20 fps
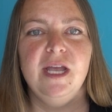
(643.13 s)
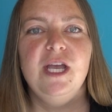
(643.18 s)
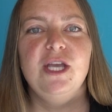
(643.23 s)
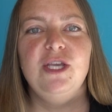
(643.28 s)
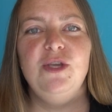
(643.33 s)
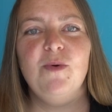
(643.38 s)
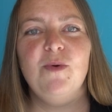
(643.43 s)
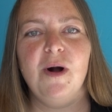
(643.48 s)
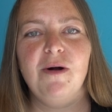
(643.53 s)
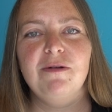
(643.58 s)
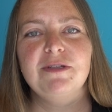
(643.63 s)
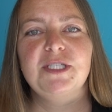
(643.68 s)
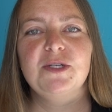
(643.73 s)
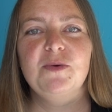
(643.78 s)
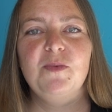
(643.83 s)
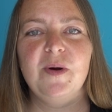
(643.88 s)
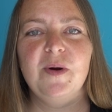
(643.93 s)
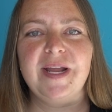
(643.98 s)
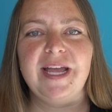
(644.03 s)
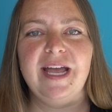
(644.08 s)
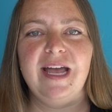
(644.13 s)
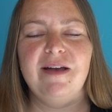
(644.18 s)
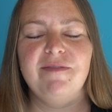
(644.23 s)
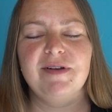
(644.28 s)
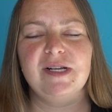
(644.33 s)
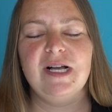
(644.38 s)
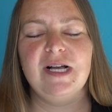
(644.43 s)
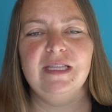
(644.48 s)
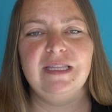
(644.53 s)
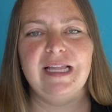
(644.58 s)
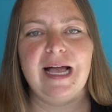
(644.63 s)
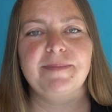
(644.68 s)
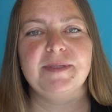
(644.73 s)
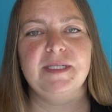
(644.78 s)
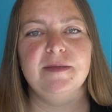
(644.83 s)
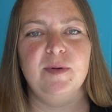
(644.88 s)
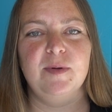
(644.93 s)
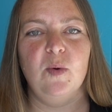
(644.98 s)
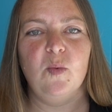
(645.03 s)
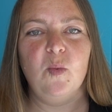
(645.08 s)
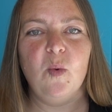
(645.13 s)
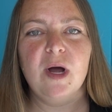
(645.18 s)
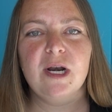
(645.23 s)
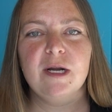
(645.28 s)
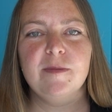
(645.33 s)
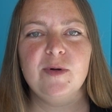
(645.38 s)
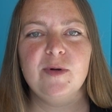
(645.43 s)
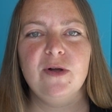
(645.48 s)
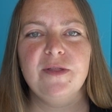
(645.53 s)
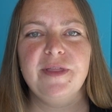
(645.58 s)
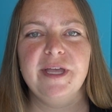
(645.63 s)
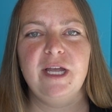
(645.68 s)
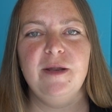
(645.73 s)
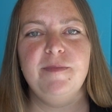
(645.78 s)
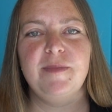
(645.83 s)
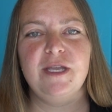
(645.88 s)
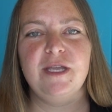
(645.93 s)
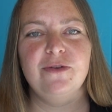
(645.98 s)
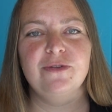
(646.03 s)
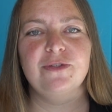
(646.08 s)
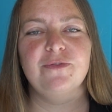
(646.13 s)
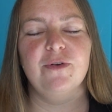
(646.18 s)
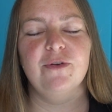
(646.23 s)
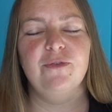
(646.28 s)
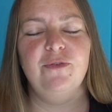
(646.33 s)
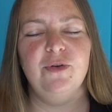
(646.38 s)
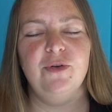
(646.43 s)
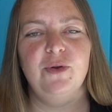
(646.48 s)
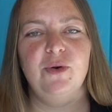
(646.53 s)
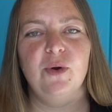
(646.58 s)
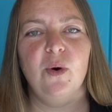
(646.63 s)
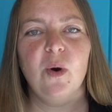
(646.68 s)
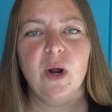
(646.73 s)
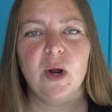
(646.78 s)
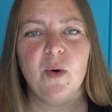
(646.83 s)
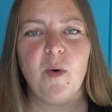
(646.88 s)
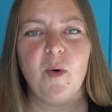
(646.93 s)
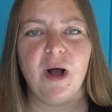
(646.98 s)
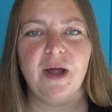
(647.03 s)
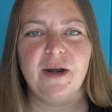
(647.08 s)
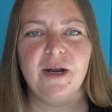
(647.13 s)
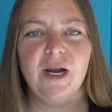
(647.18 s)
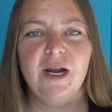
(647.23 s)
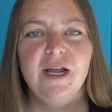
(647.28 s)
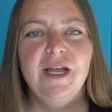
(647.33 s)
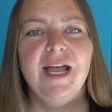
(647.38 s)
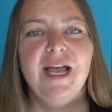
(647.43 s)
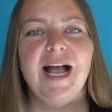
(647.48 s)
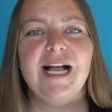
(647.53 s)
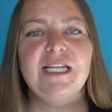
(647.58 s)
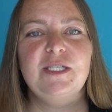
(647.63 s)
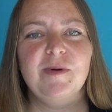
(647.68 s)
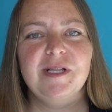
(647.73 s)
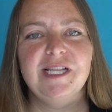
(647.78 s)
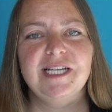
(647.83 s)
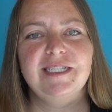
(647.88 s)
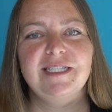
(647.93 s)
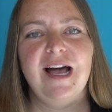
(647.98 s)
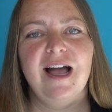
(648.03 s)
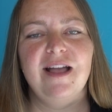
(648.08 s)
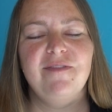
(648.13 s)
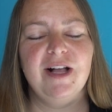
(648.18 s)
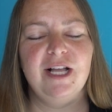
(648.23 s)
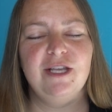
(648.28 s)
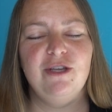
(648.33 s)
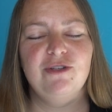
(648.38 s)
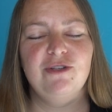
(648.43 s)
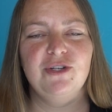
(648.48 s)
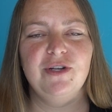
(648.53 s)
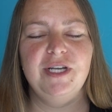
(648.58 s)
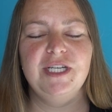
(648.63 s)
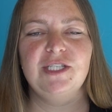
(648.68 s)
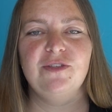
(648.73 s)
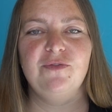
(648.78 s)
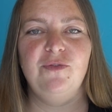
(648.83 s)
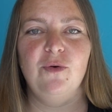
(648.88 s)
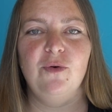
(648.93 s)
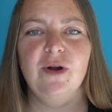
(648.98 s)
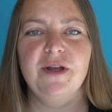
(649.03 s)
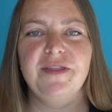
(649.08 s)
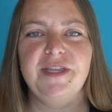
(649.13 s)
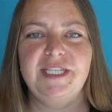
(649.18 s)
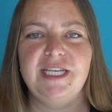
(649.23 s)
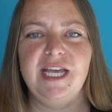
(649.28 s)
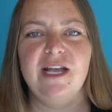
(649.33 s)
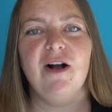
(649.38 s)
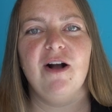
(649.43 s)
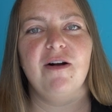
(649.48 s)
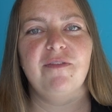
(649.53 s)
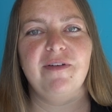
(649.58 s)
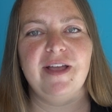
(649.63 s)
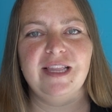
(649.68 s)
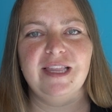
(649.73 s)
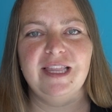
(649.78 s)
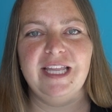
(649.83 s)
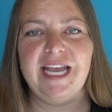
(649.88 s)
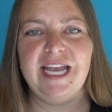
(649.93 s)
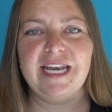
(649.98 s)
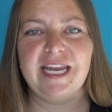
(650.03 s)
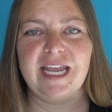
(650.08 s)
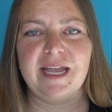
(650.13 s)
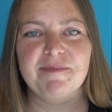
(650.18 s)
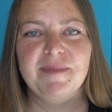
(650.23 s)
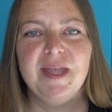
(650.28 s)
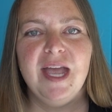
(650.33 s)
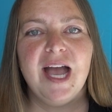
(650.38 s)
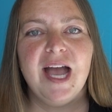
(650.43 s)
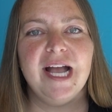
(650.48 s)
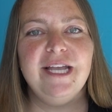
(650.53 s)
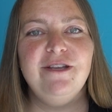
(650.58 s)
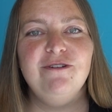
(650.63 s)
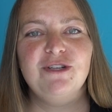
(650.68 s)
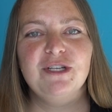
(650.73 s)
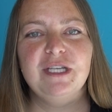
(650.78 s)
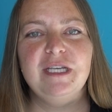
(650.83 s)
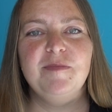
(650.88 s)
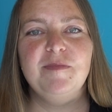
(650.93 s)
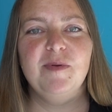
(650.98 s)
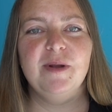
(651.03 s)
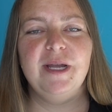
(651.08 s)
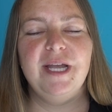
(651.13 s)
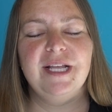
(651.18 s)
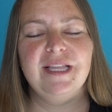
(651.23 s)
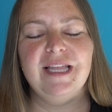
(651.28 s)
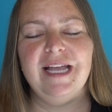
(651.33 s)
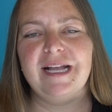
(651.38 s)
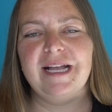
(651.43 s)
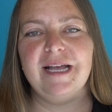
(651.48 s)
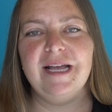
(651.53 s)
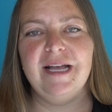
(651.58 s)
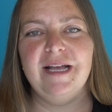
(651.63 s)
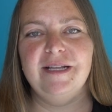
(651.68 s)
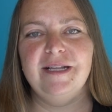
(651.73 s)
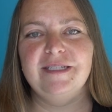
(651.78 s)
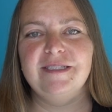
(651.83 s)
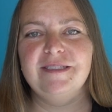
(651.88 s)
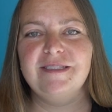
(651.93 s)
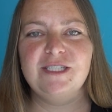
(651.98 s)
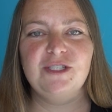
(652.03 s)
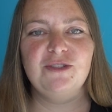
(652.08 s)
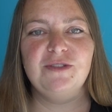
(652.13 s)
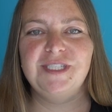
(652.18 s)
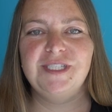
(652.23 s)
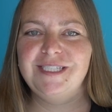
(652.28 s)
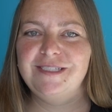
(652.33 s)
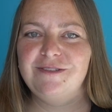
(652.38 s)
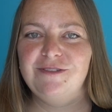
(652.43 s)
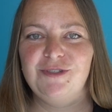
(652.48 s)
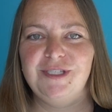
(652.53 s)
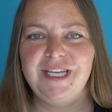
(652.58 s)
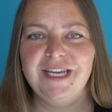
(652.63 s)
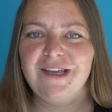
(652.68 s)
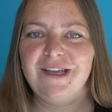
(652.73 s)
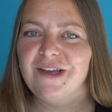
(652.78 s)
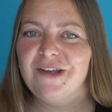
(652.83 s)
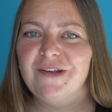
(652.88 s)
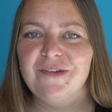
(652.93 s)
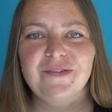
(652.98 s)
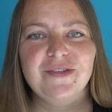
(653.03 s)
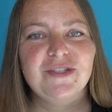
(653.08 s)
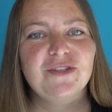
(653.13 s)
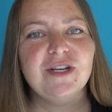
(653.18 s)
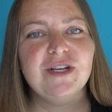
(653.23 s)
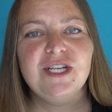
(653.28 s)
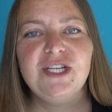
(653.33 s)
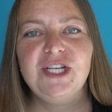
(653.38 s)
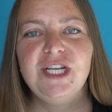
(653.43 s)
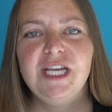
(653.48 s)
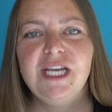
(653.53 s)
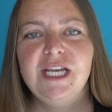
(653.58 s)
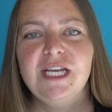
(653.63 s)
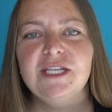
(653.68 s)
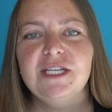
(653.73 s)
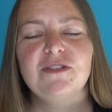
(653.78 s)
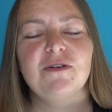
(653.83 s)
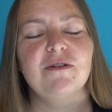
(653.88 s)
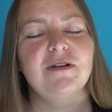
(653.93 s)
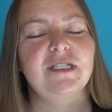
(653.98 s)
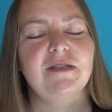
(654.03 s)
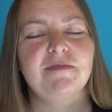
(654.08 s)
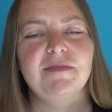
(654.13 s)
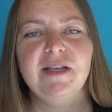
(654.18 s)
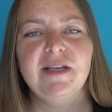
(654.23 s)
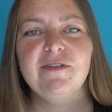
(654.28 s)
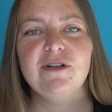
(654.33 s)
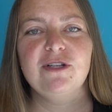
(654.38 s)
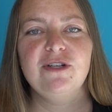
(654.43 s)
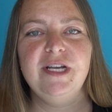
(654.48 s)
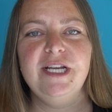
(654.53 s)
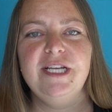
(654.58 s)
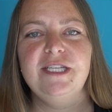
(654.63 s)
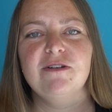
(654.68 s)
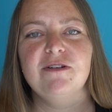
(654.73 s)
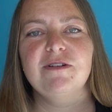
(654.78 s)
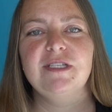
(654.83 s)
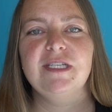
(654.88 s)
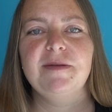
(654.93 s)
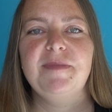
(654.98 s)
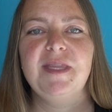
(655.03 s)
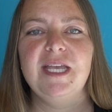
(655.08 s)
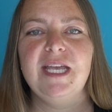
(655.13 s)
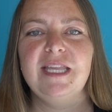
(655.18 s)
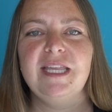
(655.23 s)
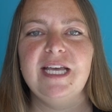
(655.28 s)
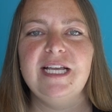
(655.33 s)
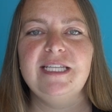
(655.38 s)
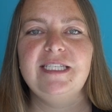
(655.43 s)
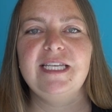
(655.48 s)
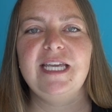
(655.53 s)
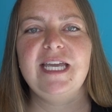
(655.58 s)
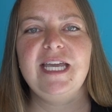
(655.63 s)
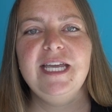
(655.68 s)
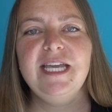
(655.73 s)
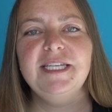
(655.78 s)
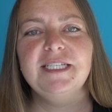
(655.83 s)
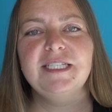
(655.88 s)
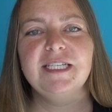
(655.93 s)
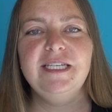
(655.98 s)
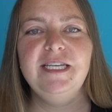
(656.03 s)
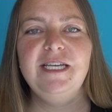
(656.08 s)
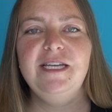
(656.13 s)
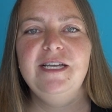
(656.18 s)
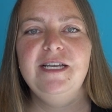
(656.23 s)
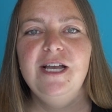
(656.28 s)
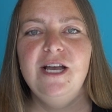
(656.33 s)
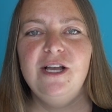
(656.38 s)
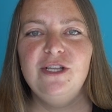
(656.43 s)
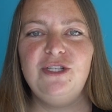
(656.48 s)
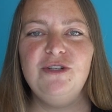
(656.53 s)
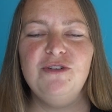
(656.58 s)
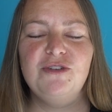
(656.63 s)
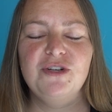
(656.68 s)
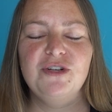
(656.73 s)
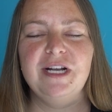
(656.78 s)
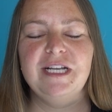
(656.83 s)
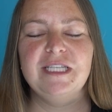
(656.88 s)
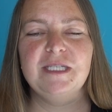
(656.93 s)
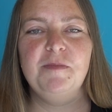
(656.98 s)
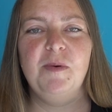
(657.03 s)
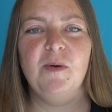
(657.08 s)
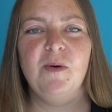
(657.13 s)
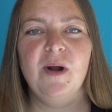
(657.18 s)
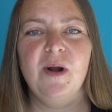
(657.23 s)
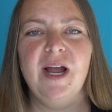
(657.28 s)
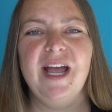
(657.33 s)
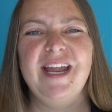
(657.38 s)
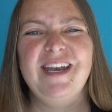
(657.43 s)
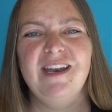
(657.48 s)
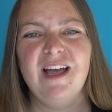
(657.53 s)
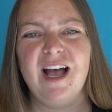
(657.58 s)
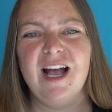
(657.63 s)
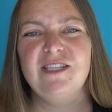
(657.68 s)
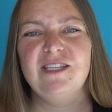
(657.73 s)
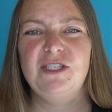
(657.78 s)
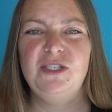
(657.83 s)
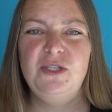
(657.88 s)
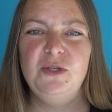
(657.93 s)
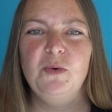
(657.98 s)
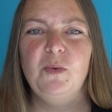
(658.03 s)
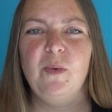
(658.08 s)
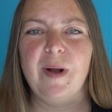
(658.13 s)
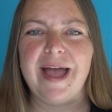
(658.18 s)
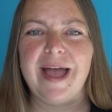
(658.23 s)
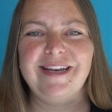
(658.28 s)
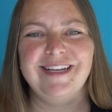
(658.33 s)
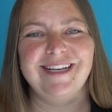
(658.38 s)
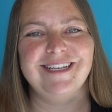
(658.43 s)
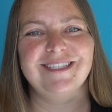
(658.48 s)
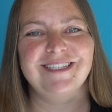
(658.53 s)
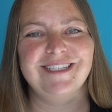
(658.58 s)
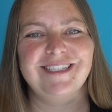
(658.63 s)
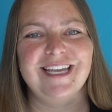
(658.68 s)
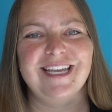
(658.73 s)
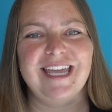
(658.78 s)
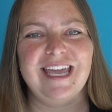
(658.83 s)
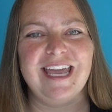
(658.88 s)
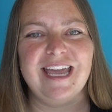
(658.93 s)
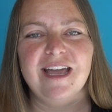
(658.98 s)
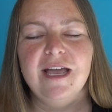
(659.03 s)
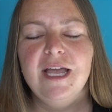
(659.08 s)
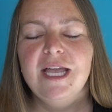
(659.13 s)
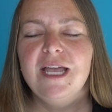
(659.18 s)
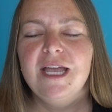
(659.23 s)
You also want to have a collapsible water bowl that could be used for food or water, as well as high-value treats for the takeoff and landing. I usually bring like a stick of string cheese or some liver treats or something that's easily to transport and not too wet and stinky.